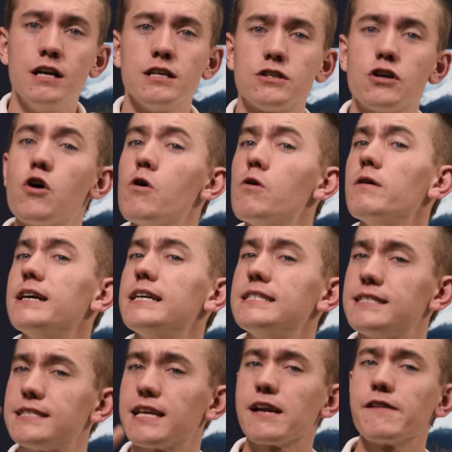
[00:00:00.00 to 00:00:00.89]
So
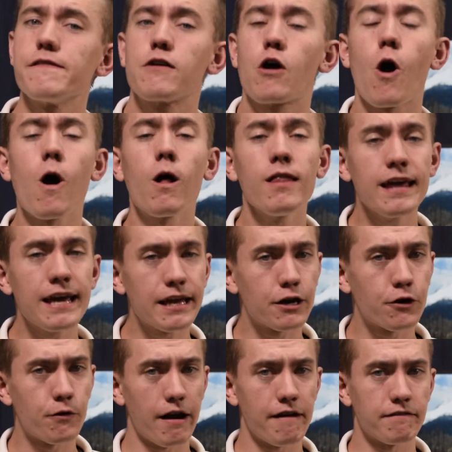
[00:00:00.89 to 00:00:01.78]
instead of calling it
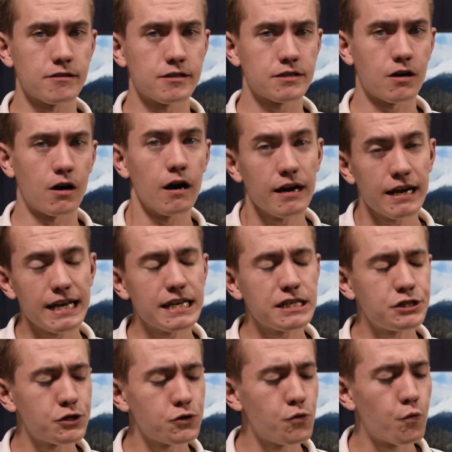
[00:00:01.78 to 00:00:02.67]
a graphics card,
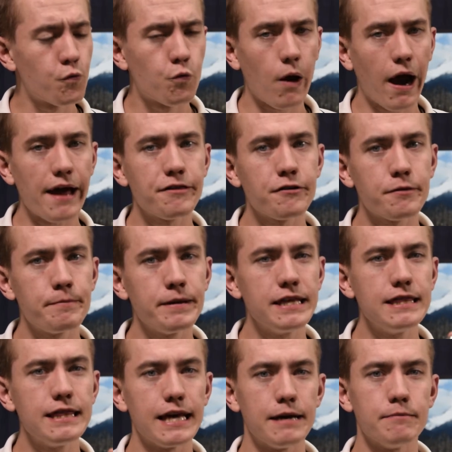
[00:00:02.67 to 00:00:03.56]
it should rather
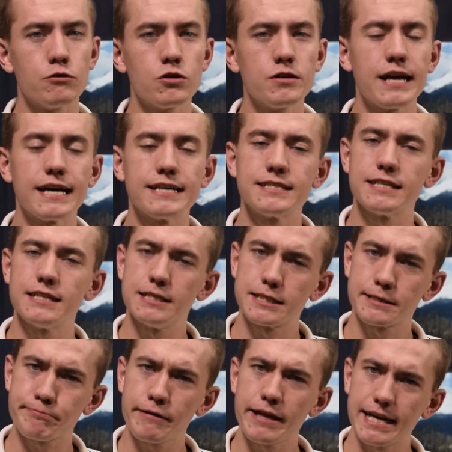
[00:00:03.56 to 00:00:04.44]
be labeled as a
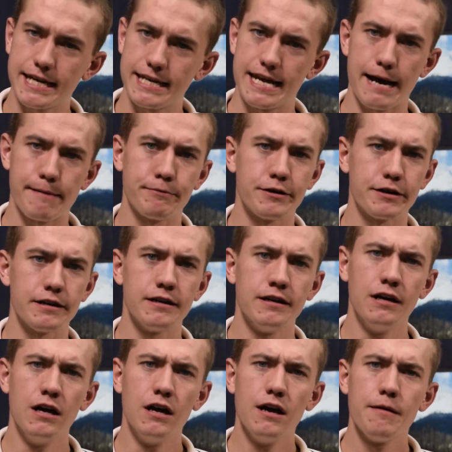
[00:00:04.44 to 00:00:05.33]
display adapter,
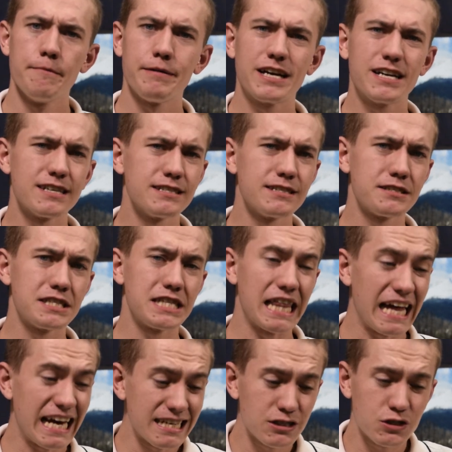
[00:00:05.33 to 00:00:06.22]
because
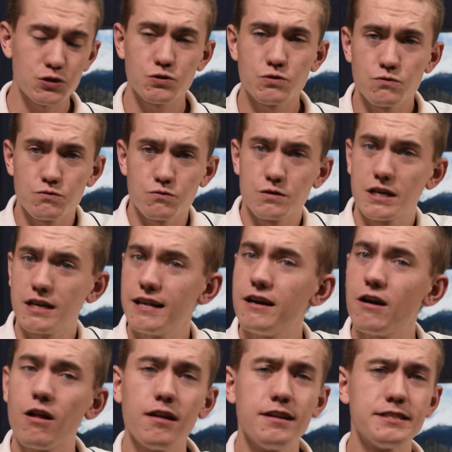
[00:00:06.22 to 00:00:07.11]
that's
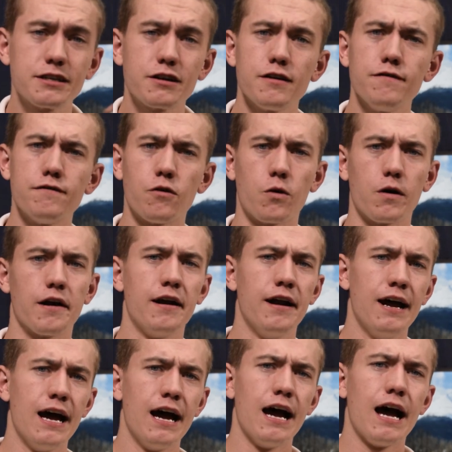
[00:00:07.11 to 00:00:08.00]
really all it's good for.
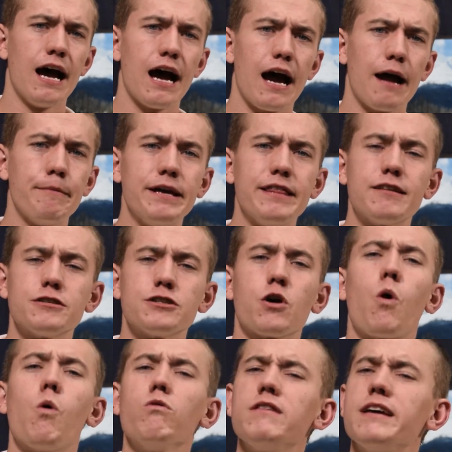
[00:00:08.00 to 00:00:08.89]
I mean, there's
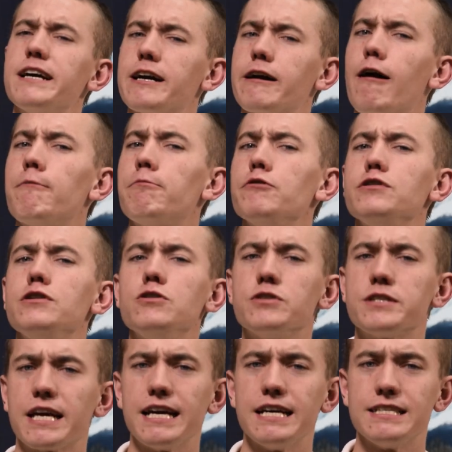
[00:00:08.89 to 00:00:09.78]
only a couple
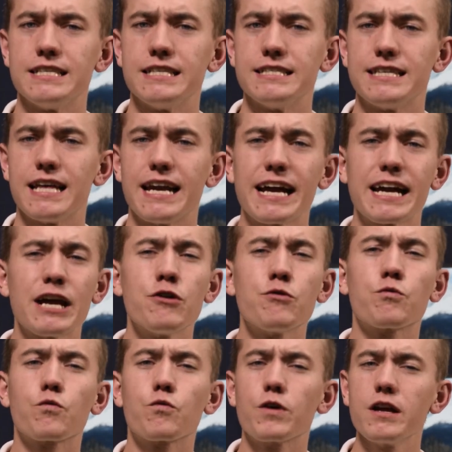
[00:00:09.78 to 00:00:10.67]
use cases that I
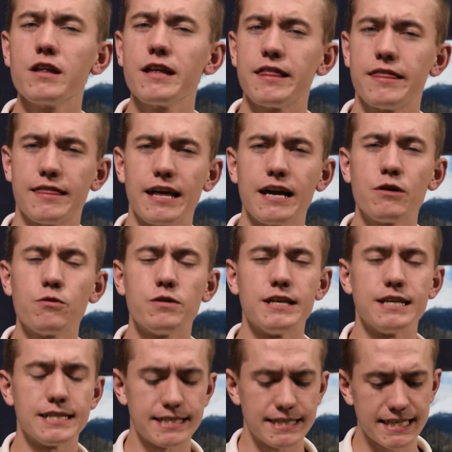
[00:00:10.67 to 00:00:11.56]
can really think would
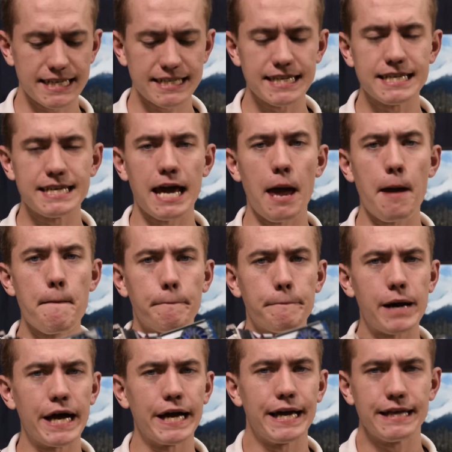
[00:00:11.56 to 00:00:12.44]
necessitate
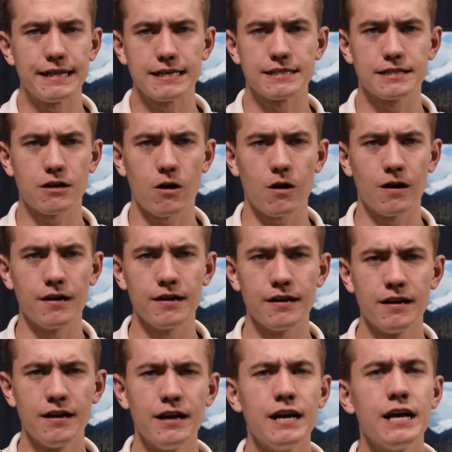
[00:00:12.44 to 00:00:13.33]
buying this card.
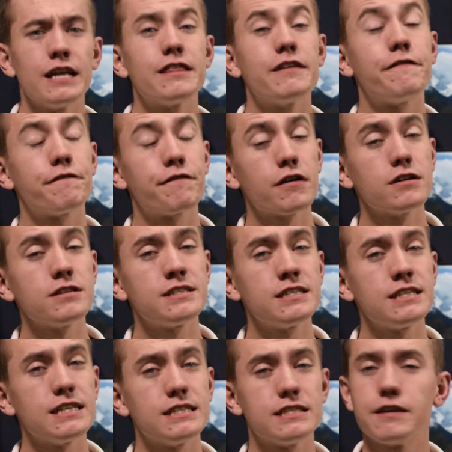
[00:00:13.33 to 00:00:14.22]
The
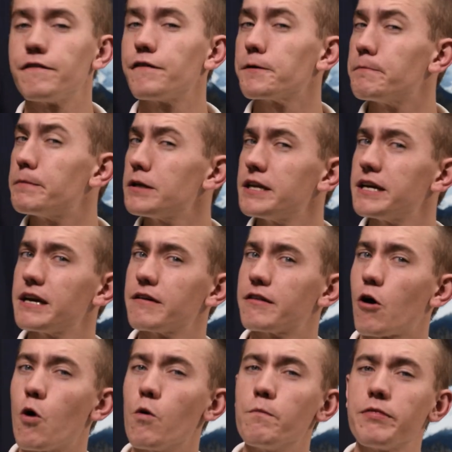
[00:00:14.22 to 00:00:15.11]
first is if you're building a
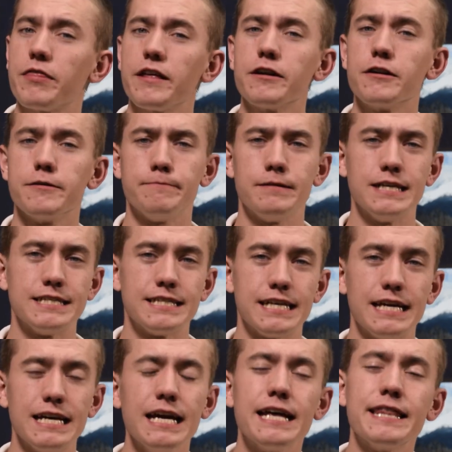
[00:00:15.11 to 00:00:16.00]
home theater
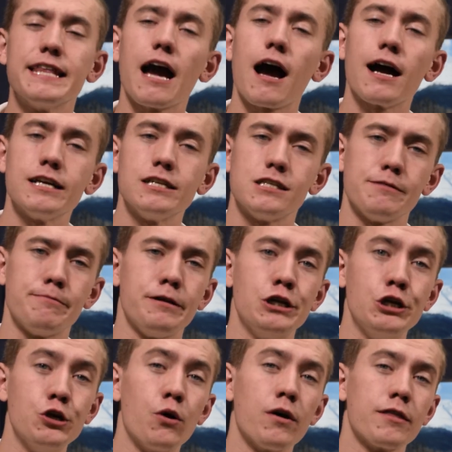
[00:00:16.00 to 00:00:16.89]
PC and the
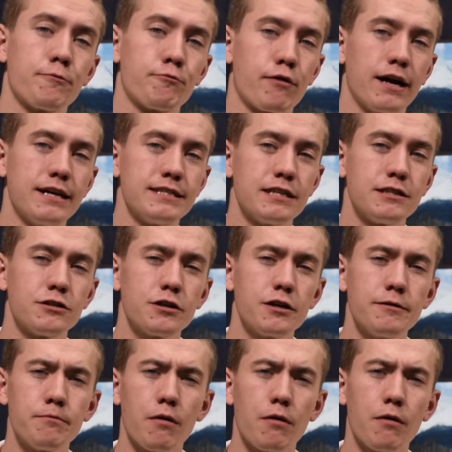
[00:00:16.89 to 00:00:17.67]
iGPU on the processor you